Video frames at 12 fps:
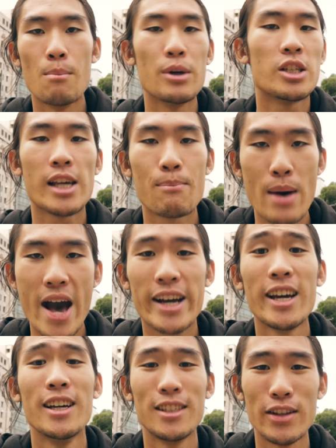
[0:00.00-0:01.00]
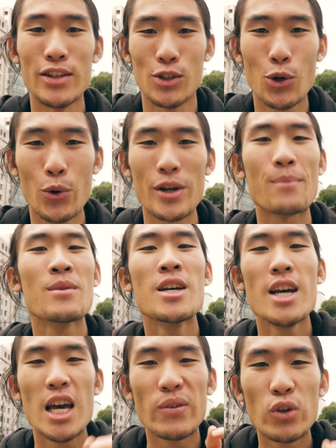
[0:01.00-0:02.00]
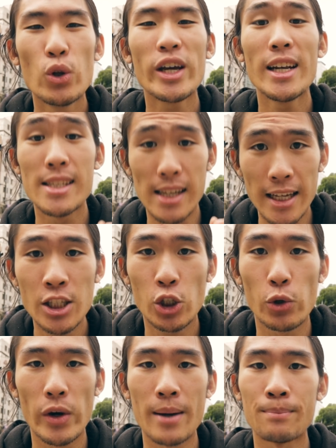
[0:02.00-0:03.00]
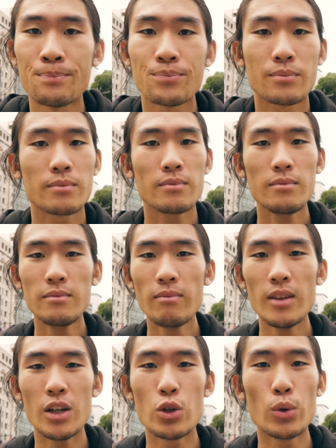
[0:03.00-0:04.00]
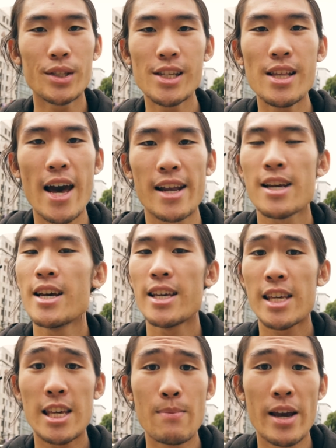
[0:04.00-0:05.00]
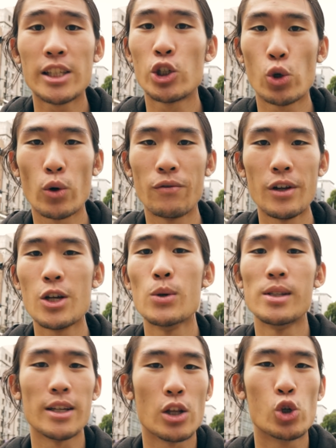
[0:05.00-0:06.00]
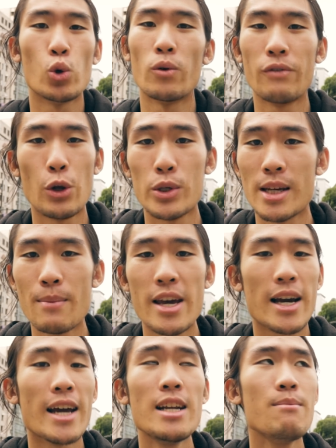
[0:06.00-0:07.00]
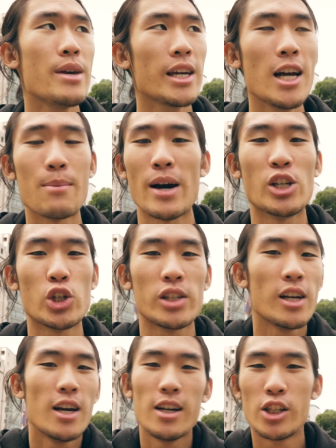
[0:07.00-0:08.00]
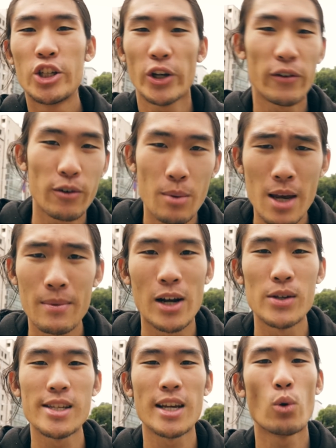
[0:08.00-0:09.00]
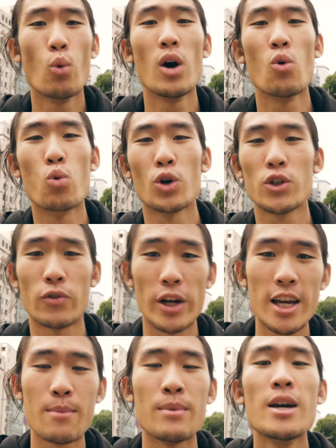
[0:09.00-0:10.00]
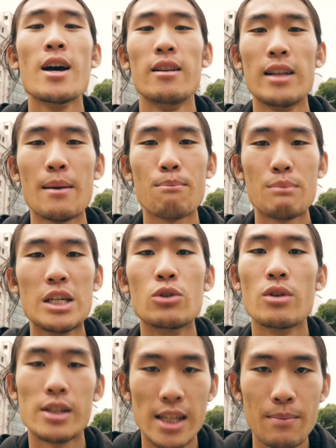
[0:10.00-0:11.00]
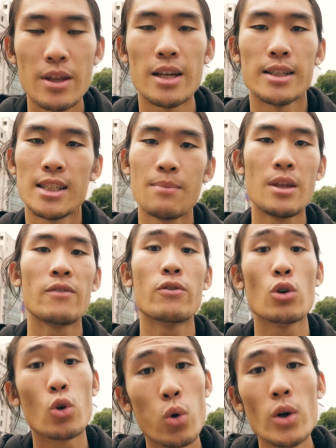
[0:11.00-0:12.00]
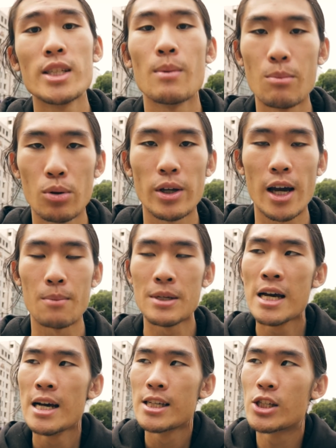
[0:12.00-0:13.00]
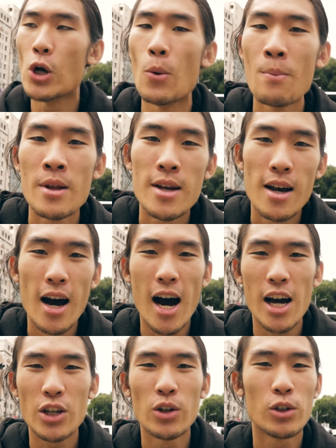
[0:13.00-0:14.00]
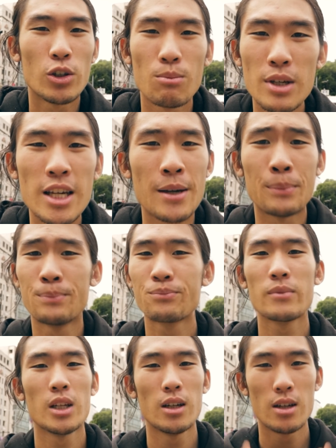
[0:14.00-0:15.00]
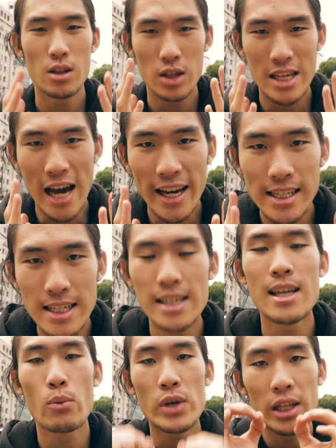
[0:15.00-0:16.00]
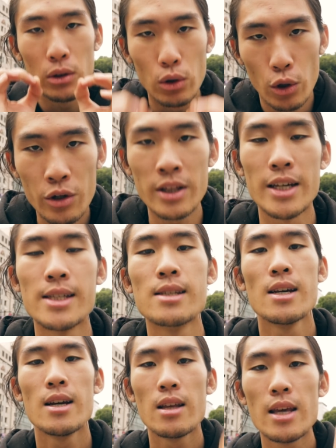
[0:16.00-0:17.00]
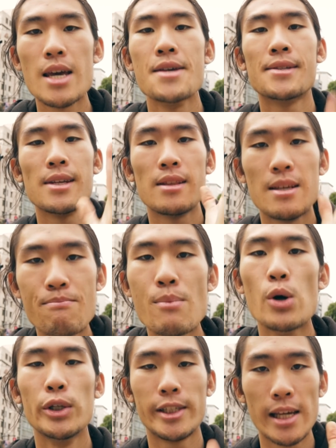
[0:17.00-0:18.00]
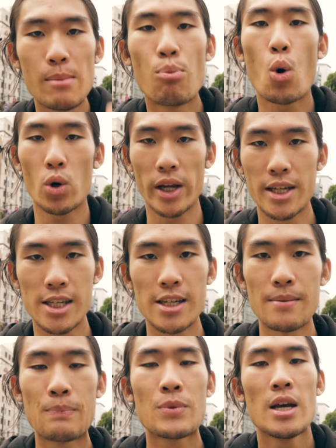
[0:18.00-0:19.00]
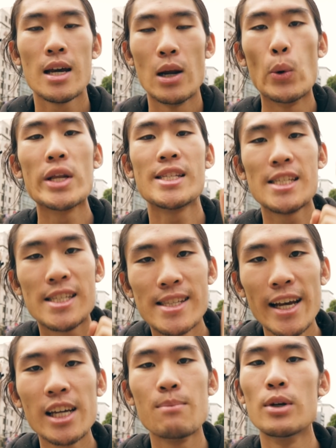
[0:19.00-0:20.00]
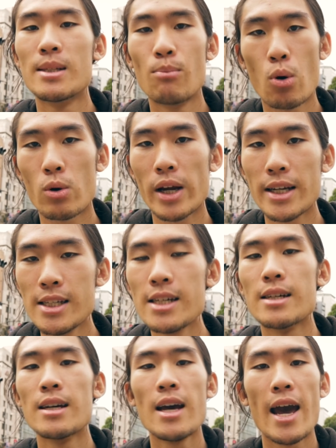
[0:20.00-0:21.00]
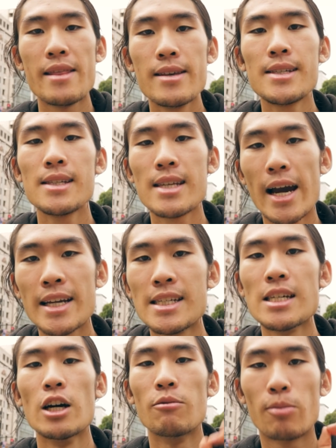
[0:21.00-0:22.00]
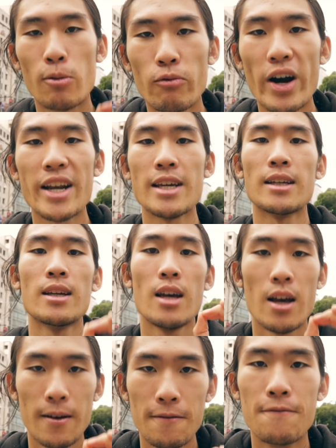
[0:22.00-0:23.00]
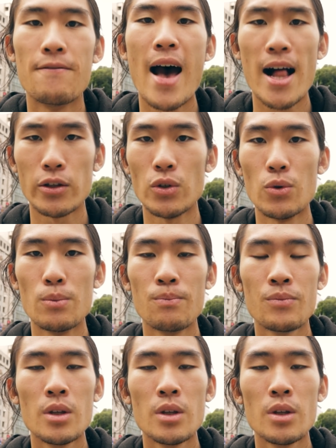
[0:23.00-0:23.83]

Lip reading: But to get back to the story, if you look at his Instagram, you'll see that he makes short videos like the short videos I make. I didn't make it up, I just took it from him, and I was like, what works for him? Let me do the same thing. Same thing for the quotes I've been putting out. So, to me, the idea that we can learn this is the most important idea. Now, what is the second most important idea? And this is the idea of providing value.